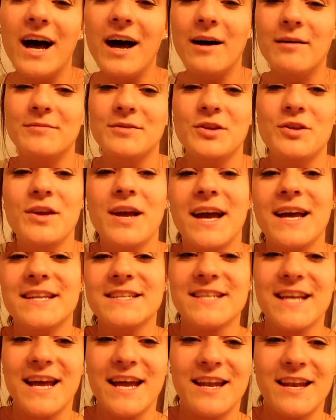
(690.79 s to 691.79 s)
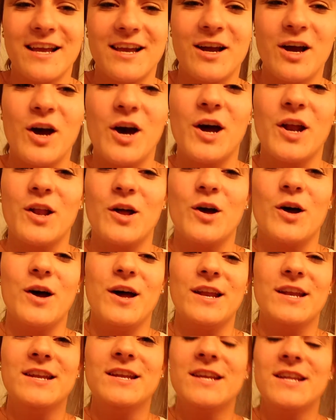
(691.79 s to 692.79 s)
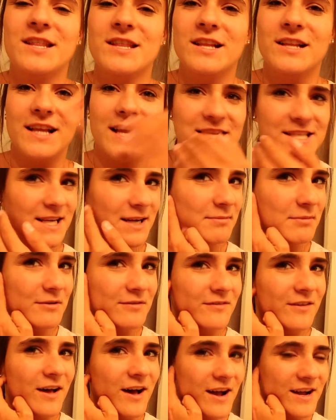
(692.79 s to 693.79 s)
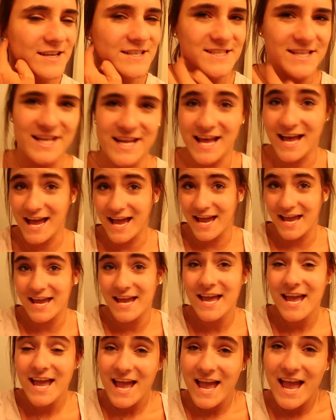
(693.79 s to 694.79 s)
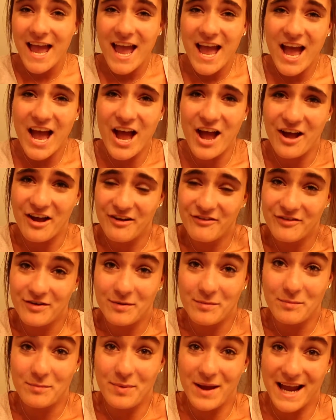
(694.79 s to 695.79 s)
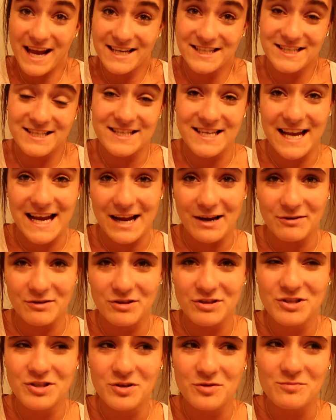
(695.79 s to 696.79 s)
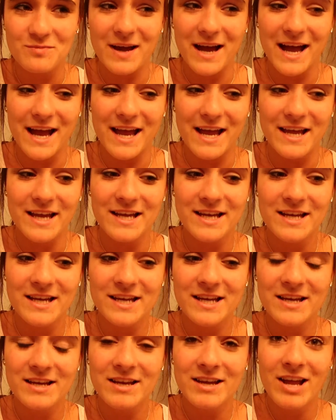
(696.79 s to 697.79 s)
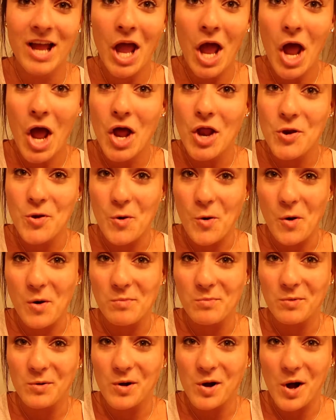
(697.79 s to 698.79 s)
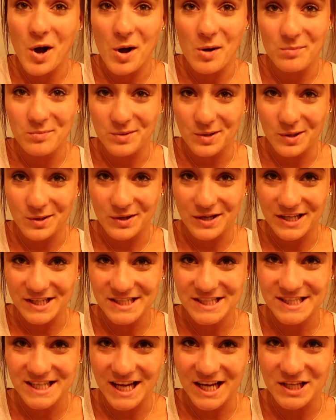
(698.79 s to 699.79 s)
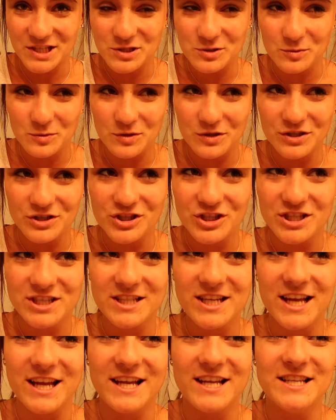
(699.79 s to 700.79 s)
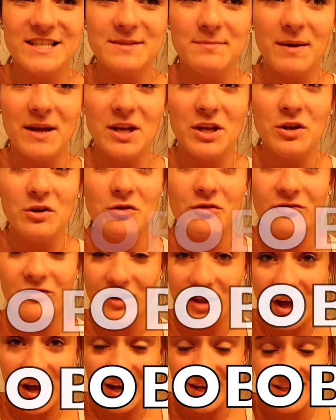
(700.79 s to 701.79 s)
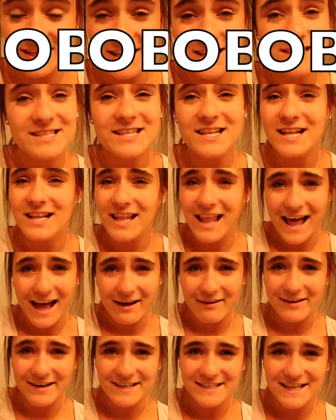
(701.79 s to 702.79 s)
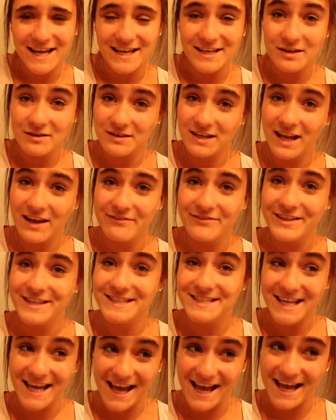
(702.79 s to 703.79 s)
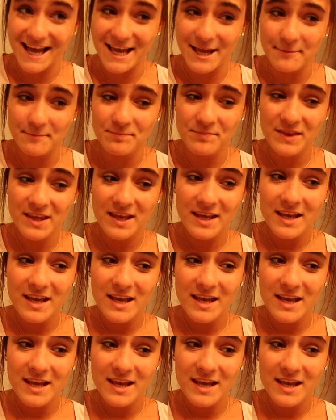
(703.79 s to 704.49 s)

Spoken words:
You guys kind of caught on the last couple of vlogs that I have backed down to my normal uploading schedule just because my new vlog doesn't allow it. I don't have the time